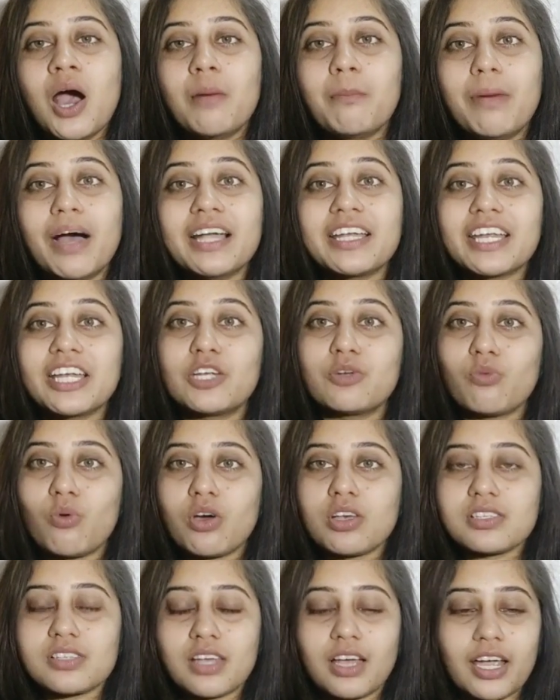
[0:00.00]
But it
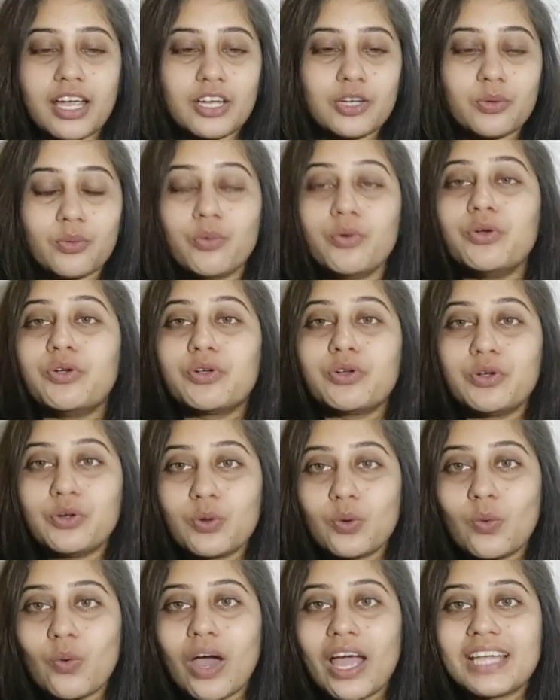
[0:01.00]
was, I don't
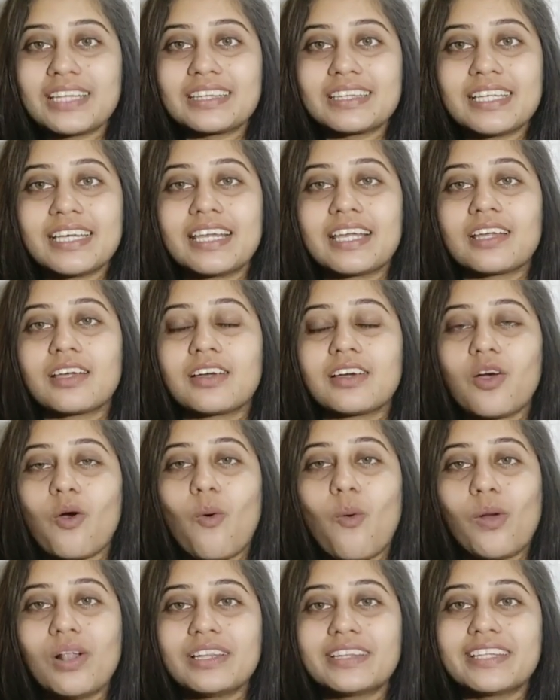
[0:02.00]
know, I think
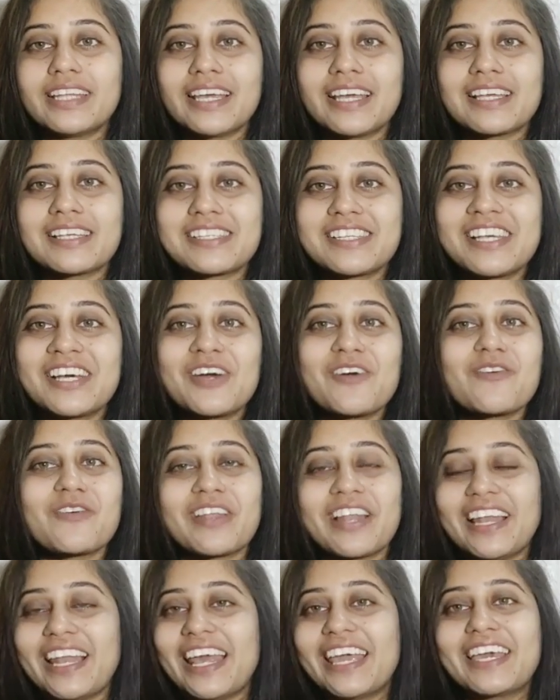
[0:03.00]
all things
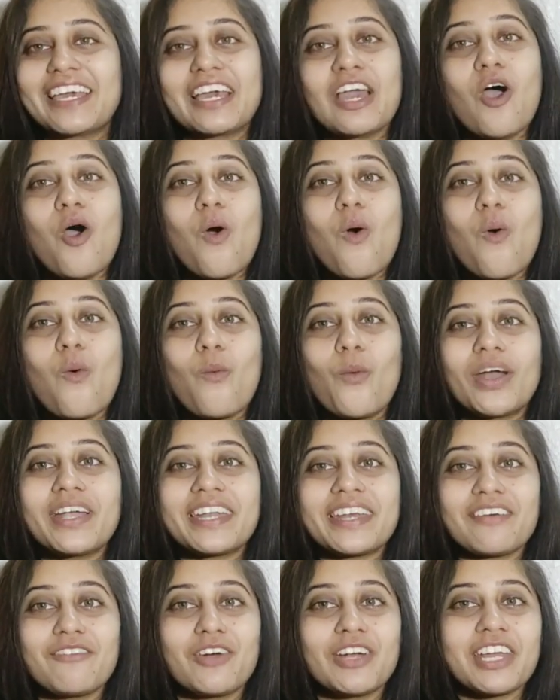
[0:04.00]
like
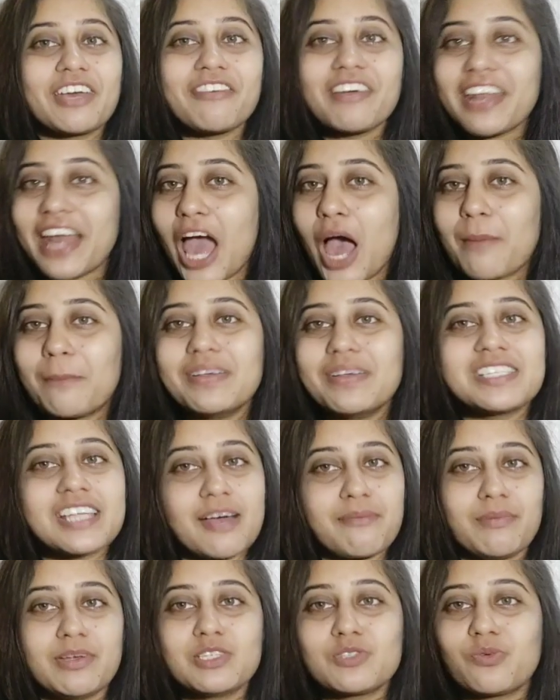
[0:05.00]
whatever happens
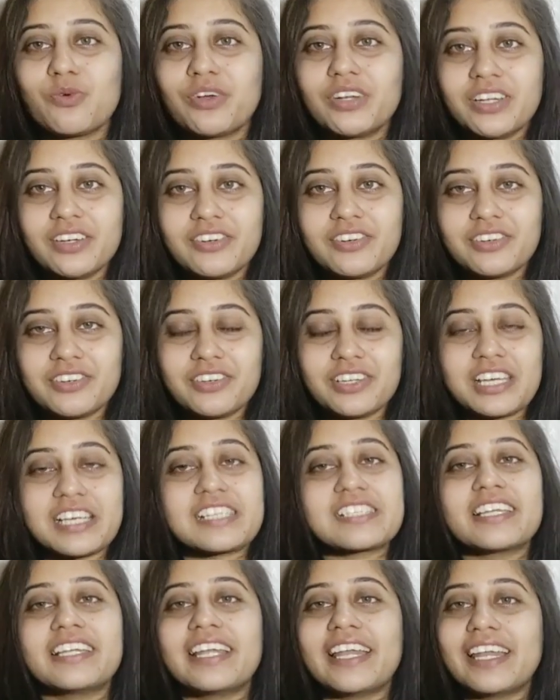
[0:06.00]
for a
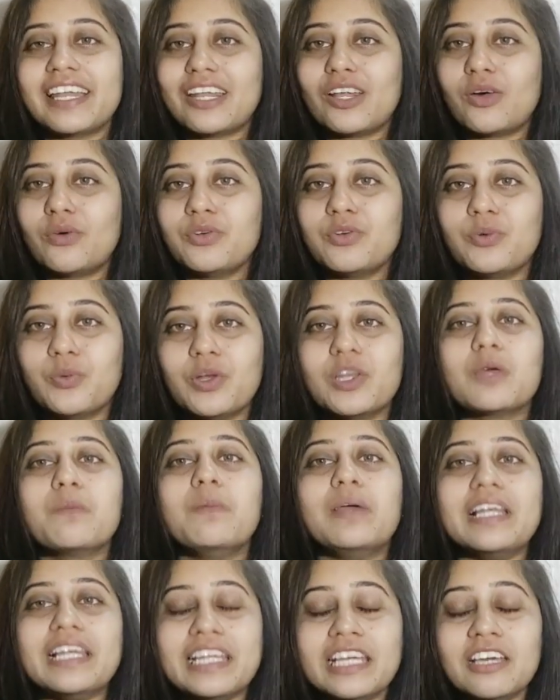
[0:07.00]
reason, and I truly
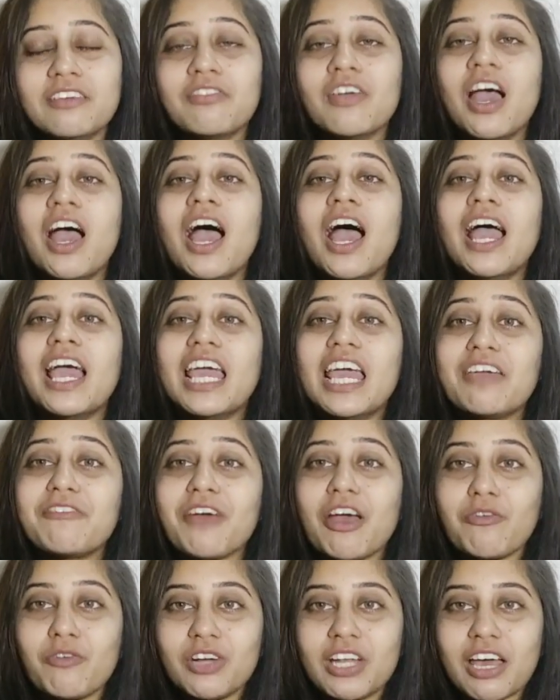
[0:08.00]
believe if
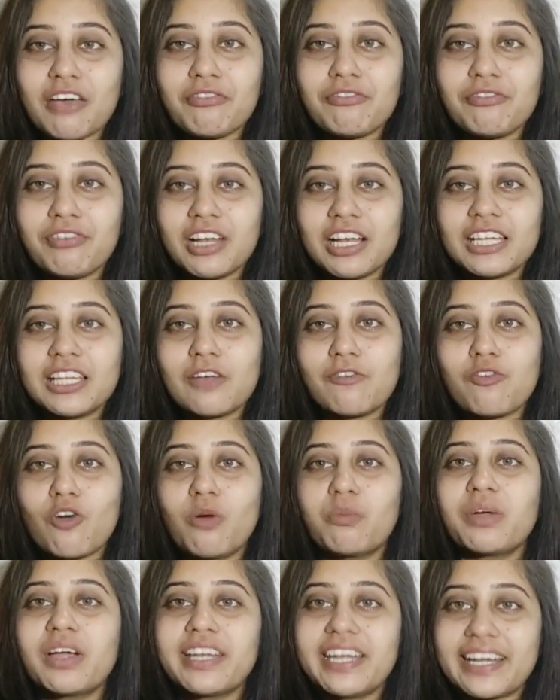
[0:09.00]
I would have filled the
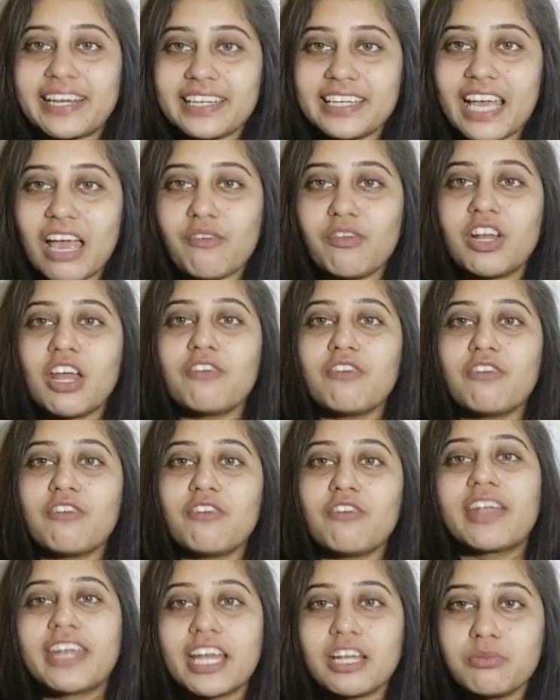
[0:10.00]
form correctly, I would have
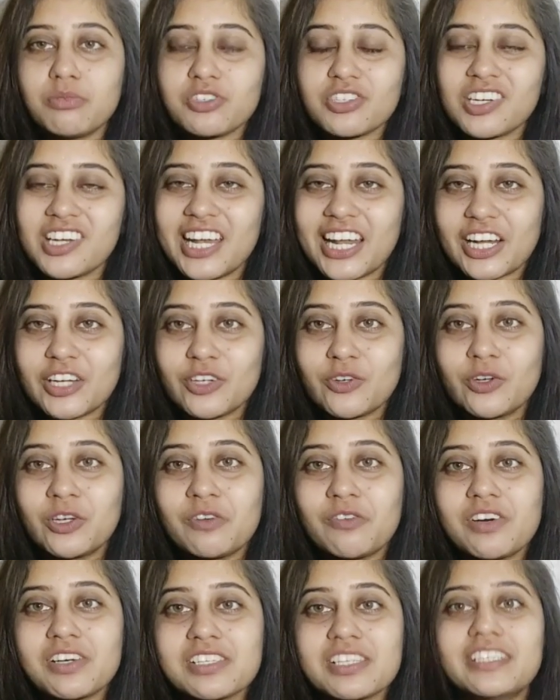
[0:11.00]
got admission in Lucknow
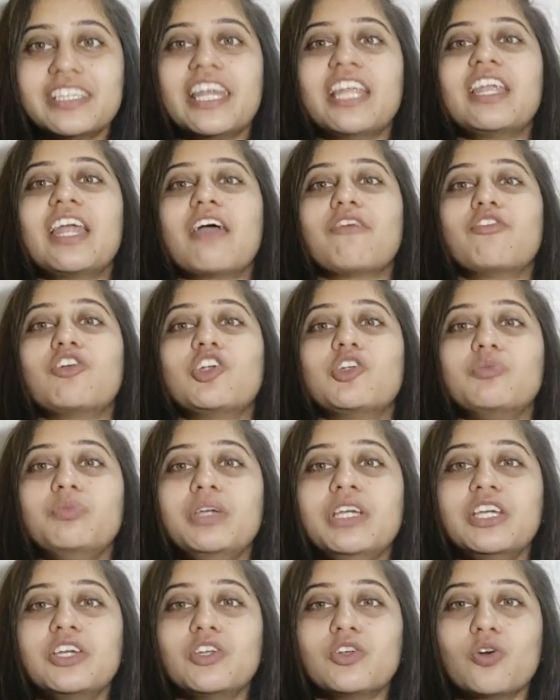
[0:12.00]
University and I would
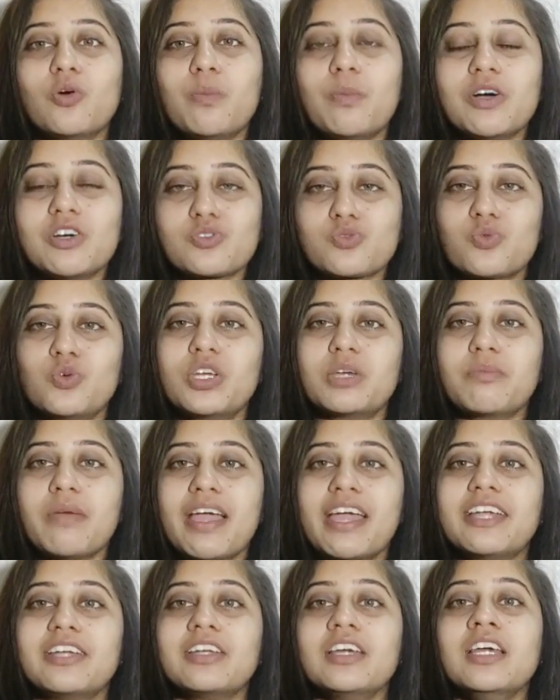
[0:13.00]
be, you know, pursuing
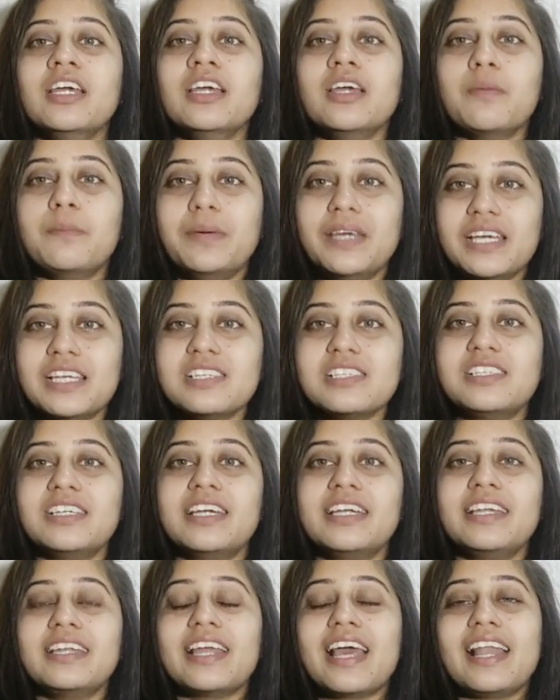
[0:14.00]
my PhD
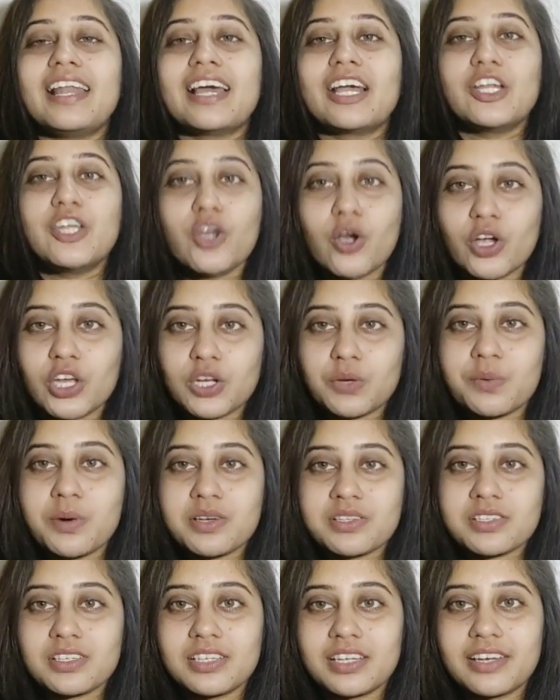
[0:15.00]
in Lucknow
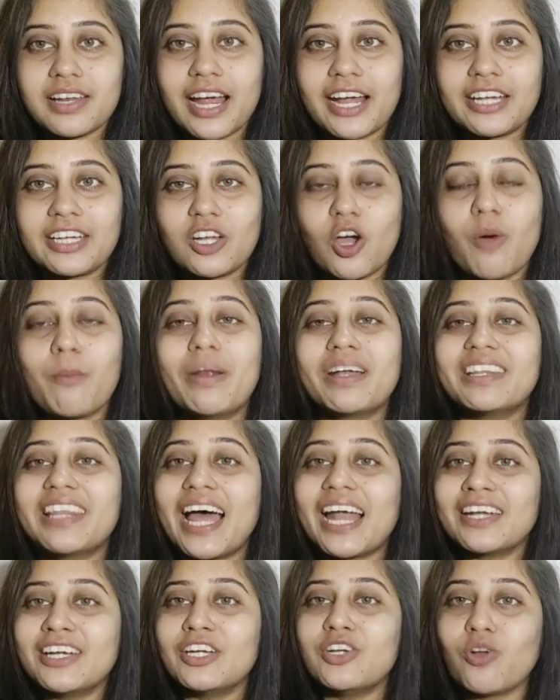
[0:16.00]
University right now. But
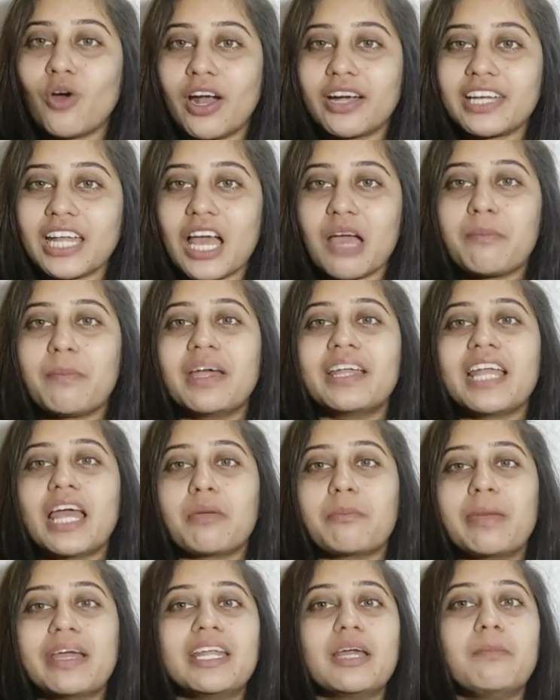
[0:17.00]
that did not happen.
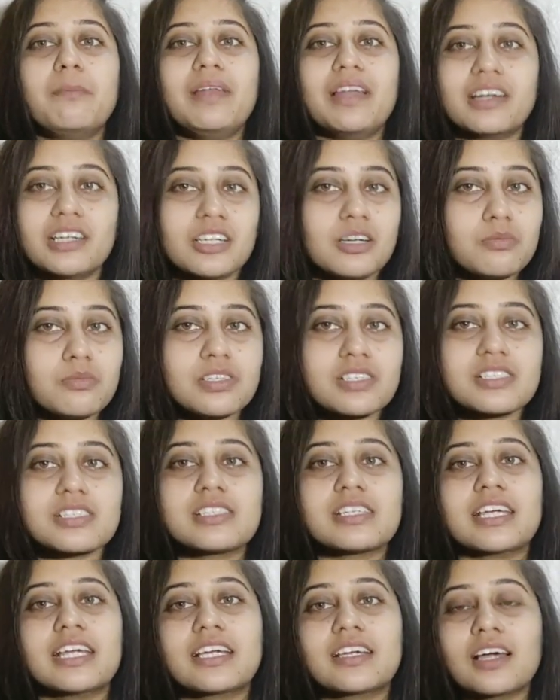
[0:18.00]
I made a blunder
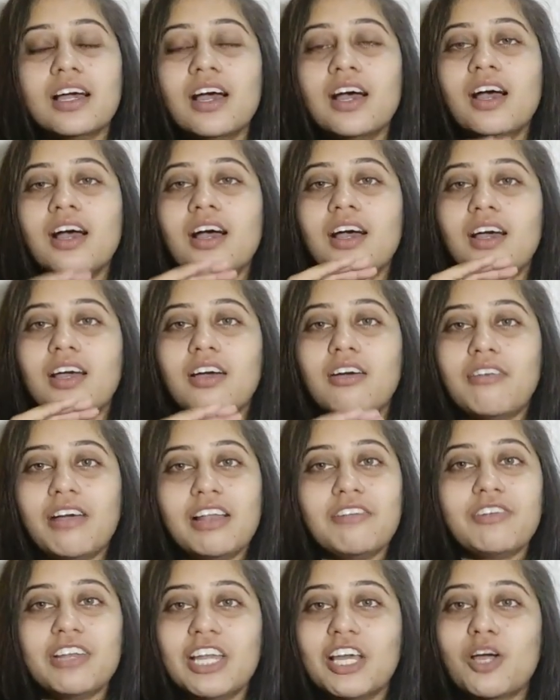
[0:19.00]
mistake
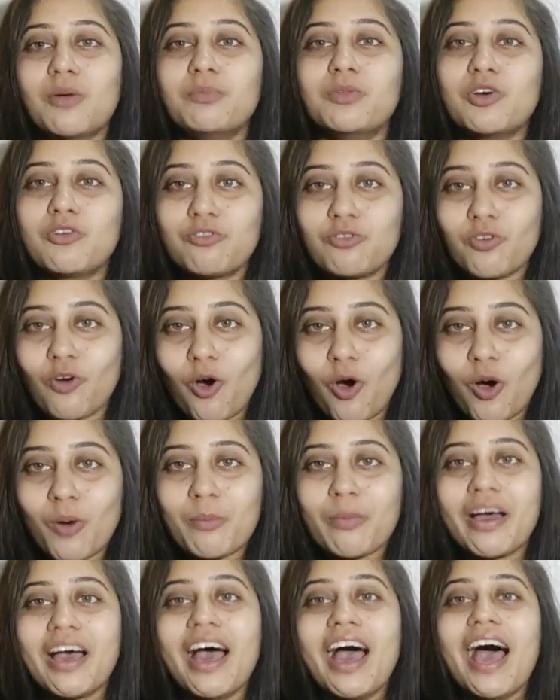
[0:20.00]
while filling up the
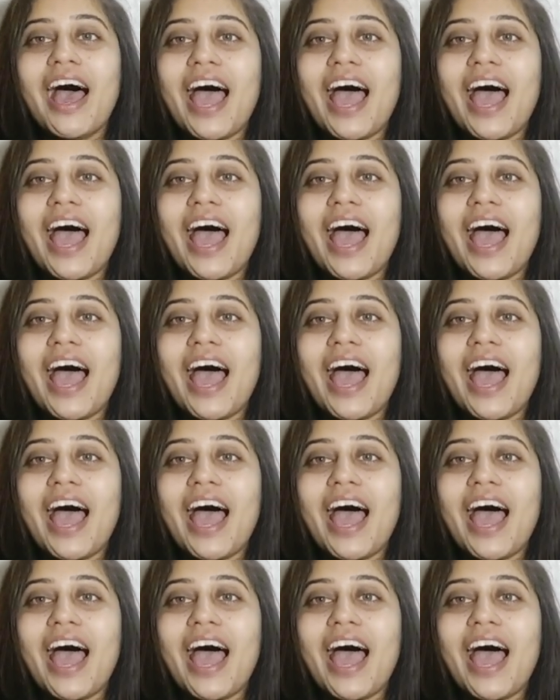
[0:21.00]
form.